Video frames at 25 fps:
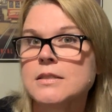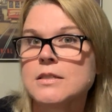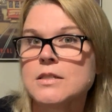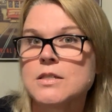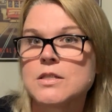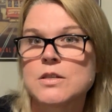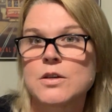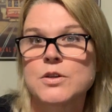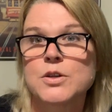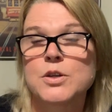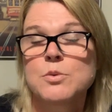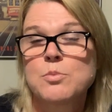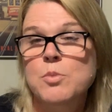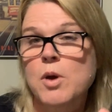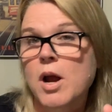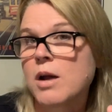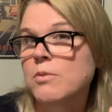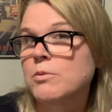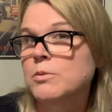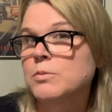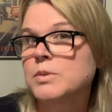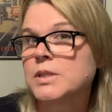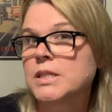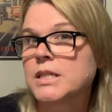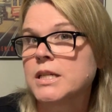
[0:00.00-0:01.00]
So you
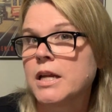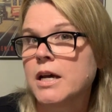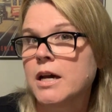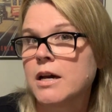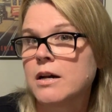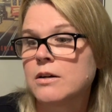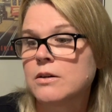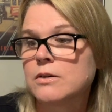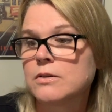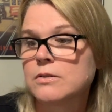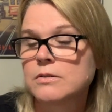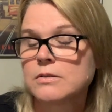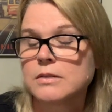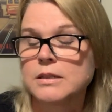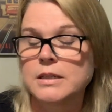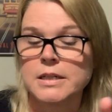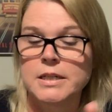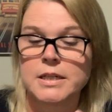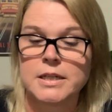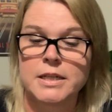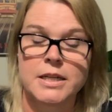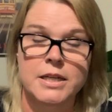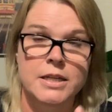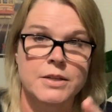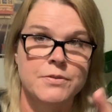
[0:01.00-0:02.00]
probably know
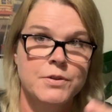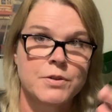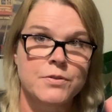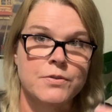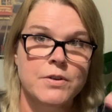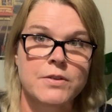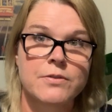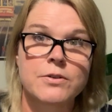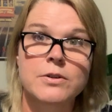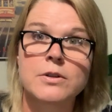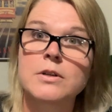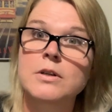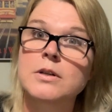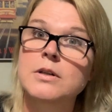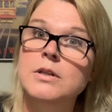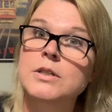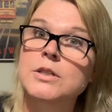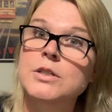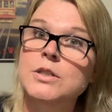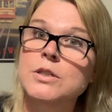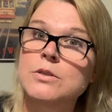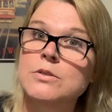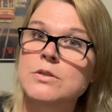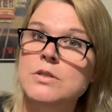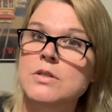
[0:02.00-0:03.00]
if you've ever
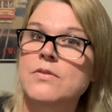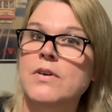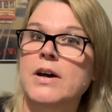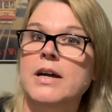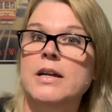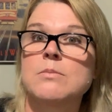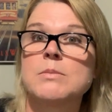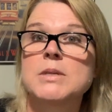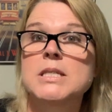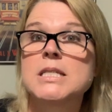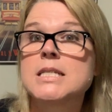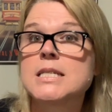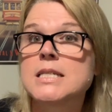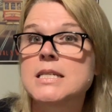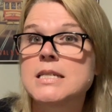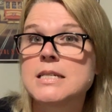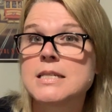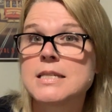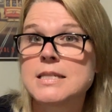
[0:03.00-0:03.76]
used a vitamin C